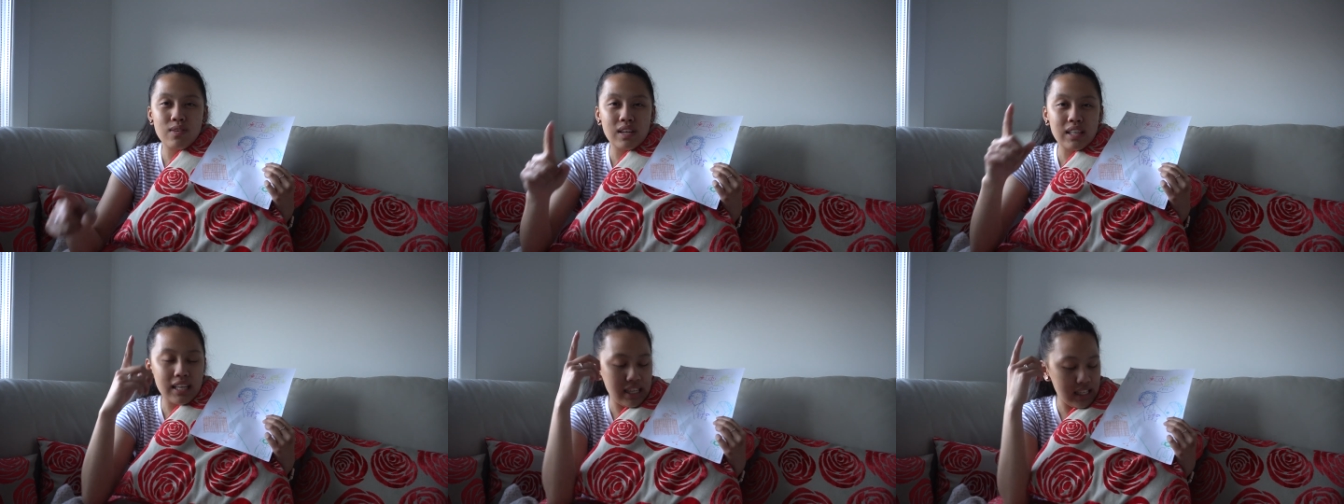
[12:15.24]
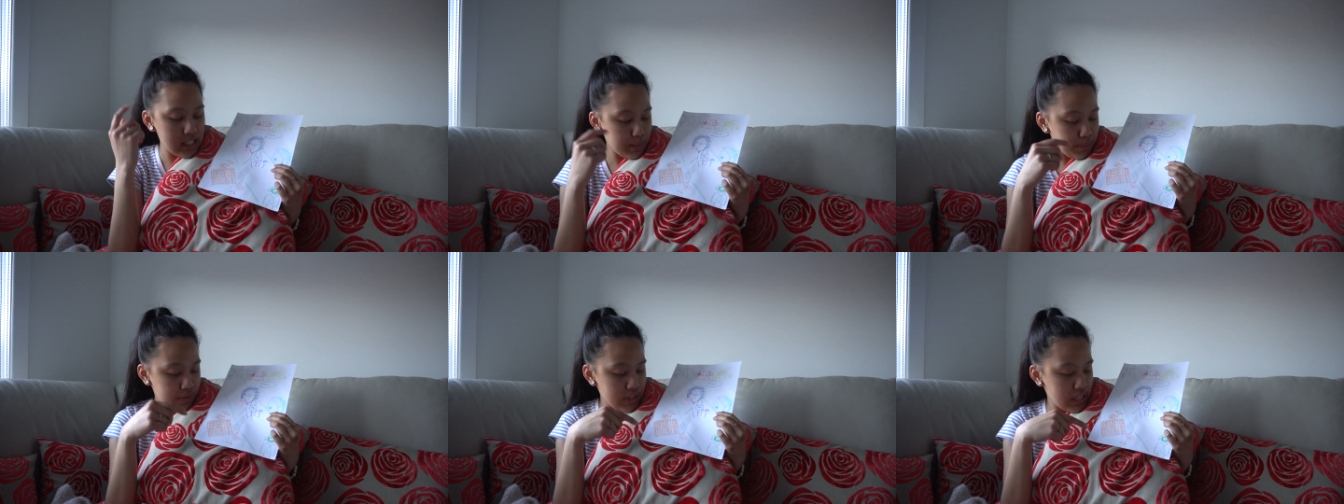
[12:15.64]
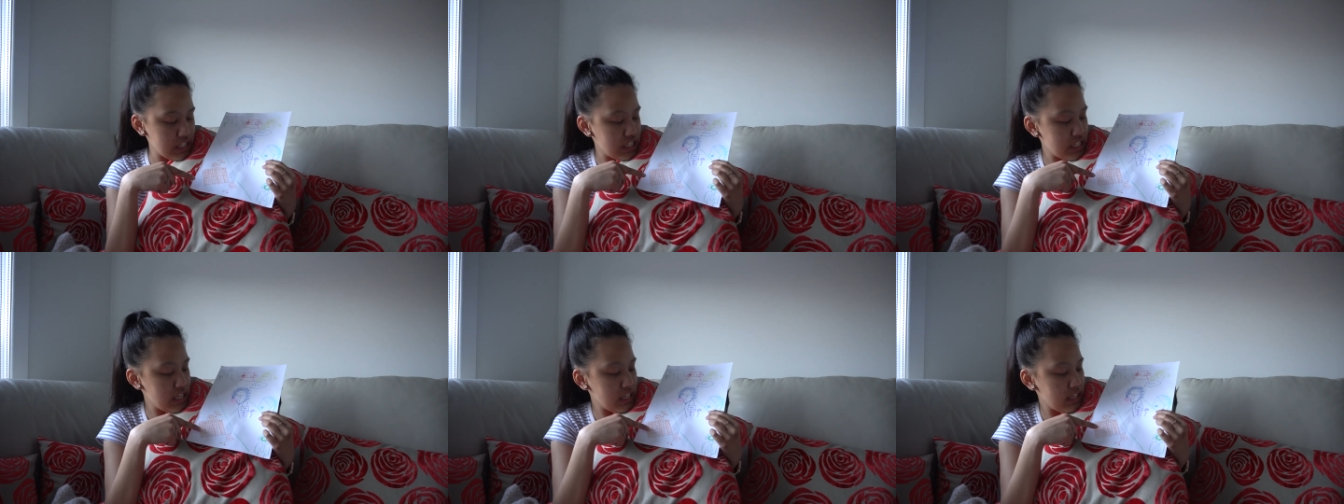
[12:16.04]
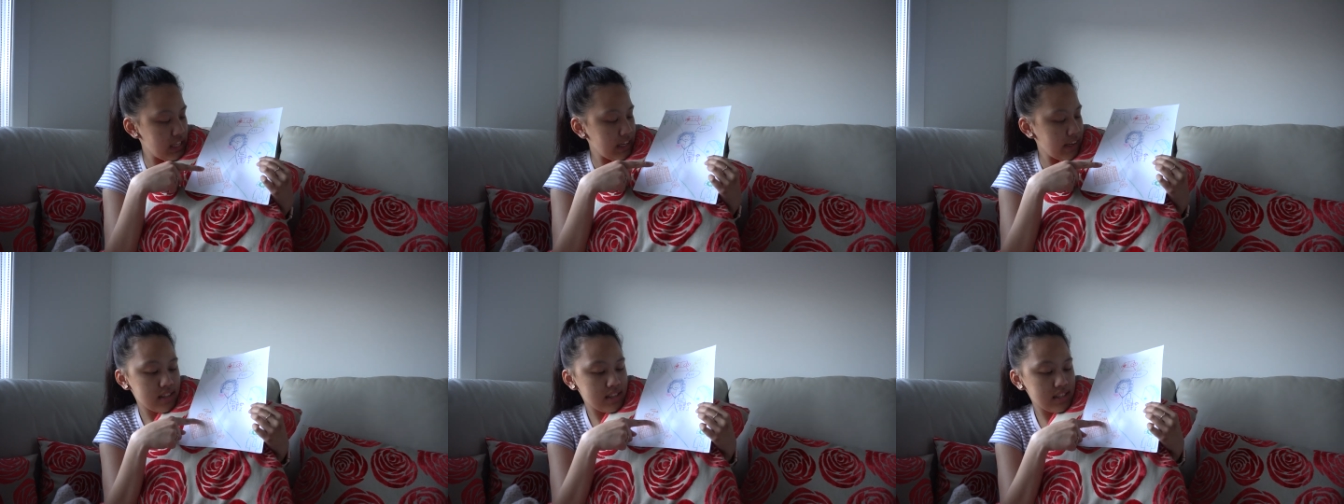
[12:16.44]
one, like inspiration, I
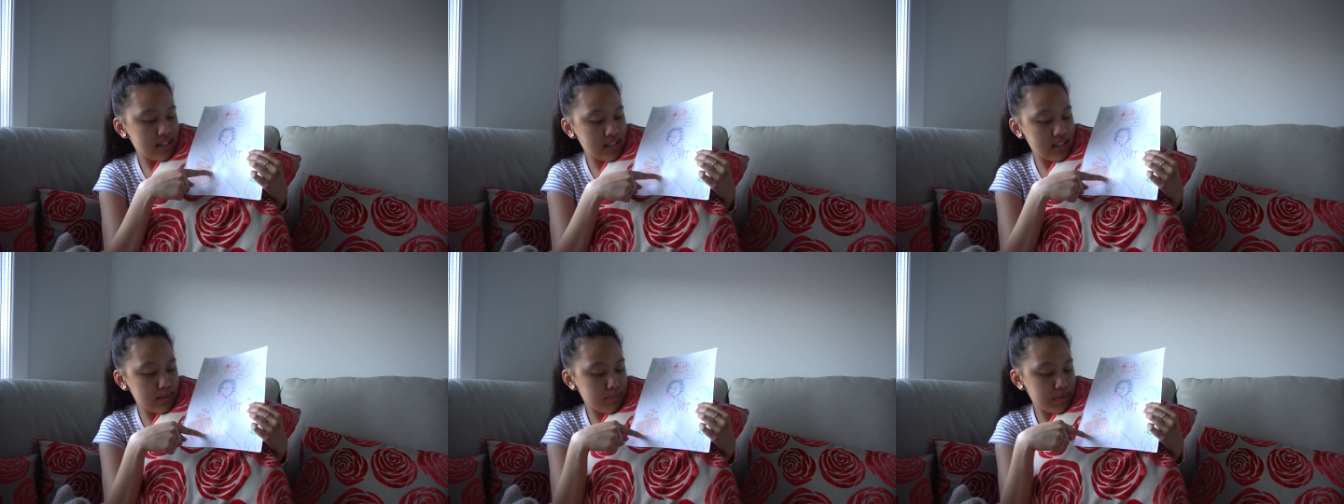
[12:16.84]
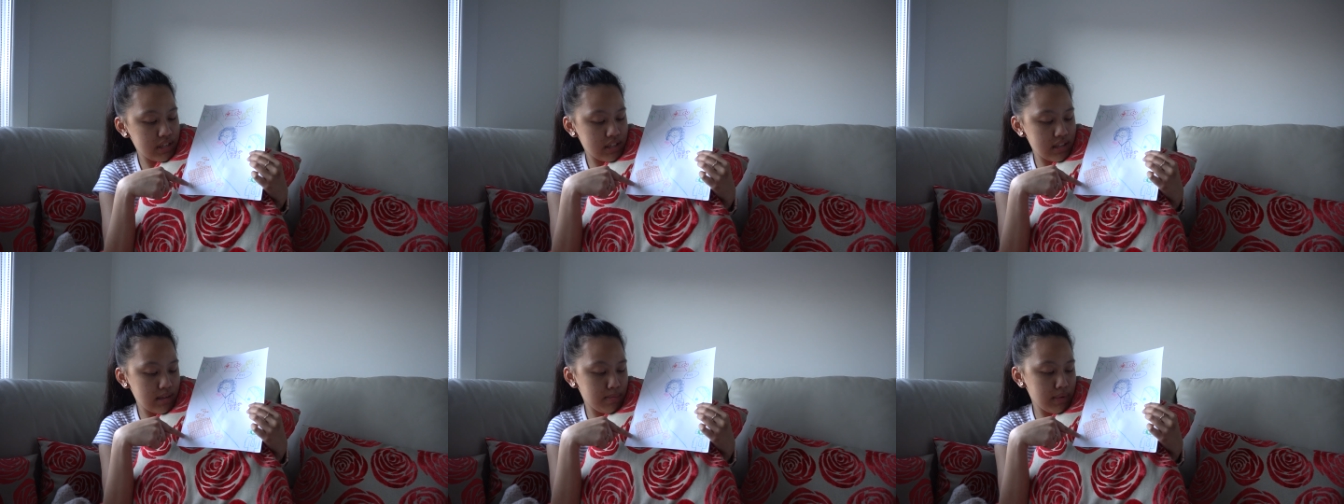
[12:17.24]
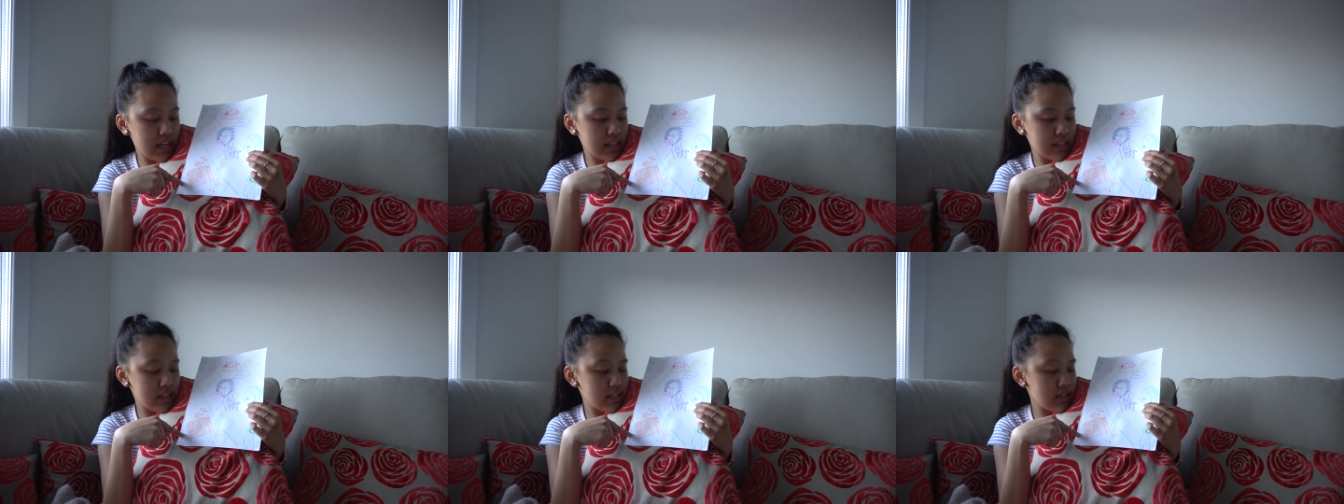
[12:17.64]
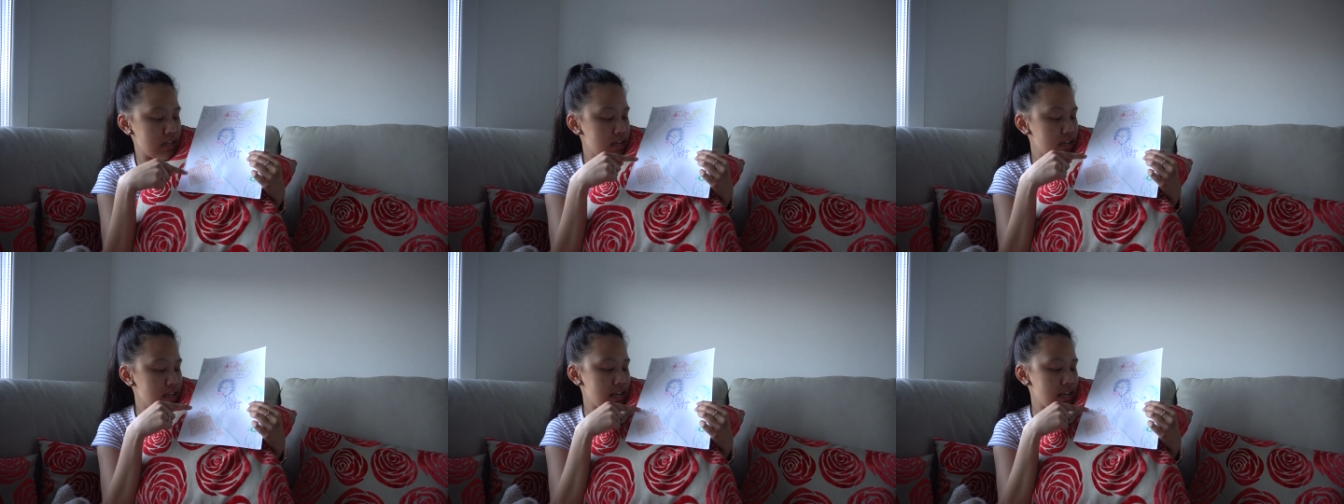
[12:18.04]
think. So this is a picnic blanket,